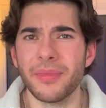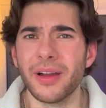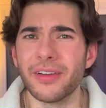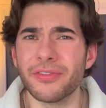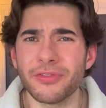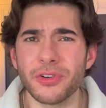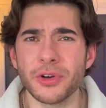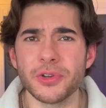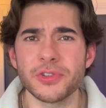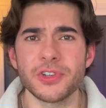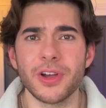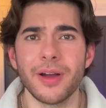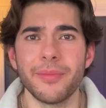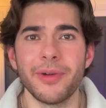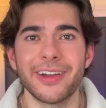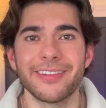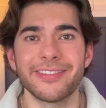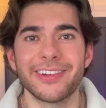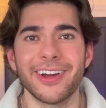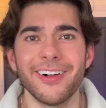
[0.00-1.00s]
first job out
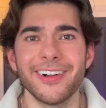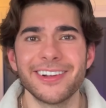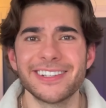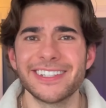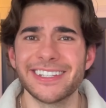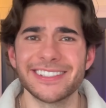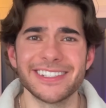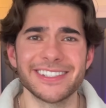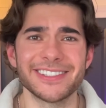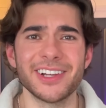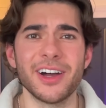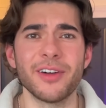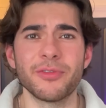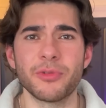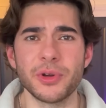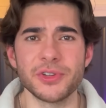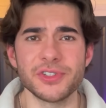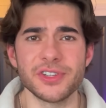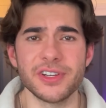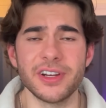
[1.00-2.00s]
of college as a software
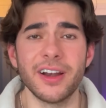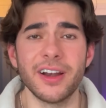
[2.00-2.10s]
engineer.